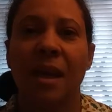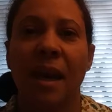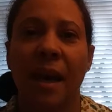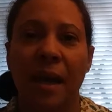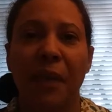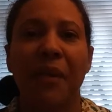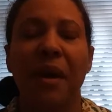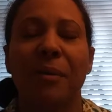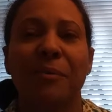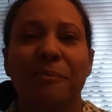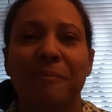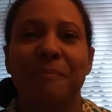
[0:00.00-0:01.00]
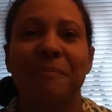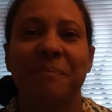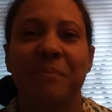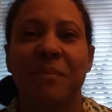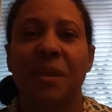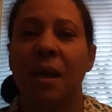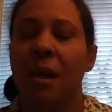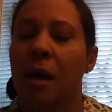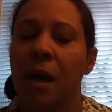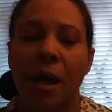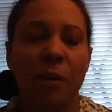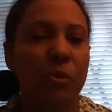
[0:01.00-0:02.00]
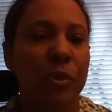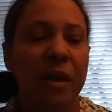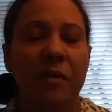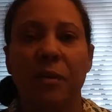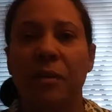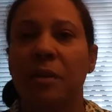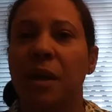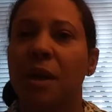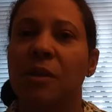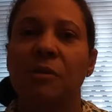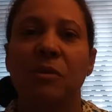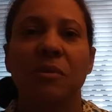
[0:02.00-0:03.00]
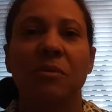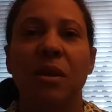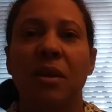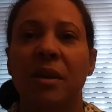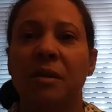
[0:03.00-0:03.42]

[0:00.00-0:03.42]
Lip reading: hang in there. In whatever location you are,